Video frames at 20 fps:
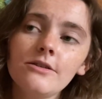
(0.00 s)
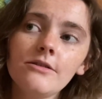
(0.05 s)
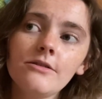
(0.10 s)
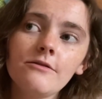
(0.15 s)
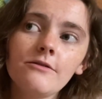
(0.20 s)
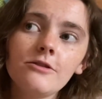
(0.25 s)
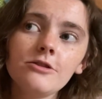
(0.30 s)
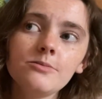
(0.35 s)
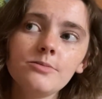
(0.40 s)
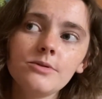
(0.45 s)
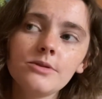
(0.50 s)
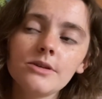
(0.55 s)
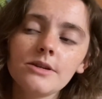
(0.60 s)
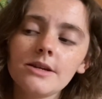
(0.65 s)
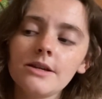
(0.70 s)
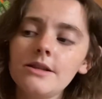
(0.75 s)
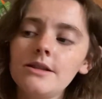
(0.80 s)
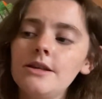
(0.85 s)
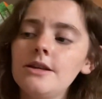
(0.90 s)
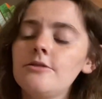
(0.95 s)
first book
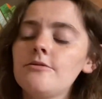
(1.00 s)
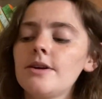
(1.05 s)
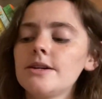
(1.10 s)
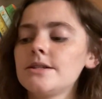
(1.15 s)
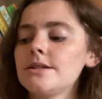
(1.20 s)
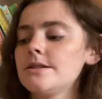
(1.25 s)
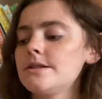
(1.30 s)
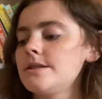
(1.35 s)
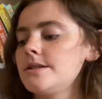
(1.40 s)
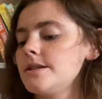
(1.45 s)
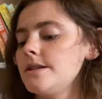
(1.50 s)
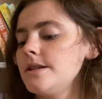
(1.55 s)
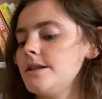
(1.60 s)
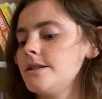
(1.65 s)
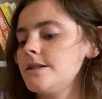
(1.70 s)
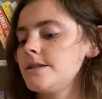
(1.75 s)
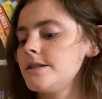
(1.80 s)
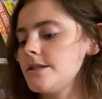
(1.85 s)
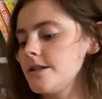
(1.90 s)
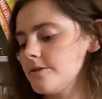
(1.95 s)
in the Crescent City
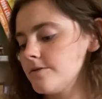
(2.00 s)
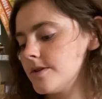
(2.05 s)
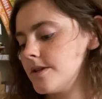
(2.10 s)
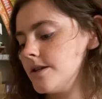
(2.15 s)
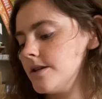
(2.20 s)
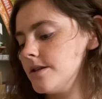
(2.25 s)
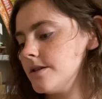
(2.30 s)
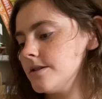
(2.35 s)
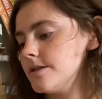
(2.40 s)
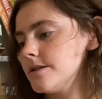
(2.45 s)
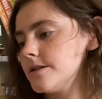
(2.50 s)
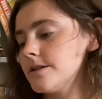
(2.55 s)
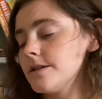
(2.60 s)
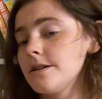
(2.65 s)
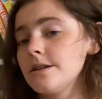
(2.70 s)
series.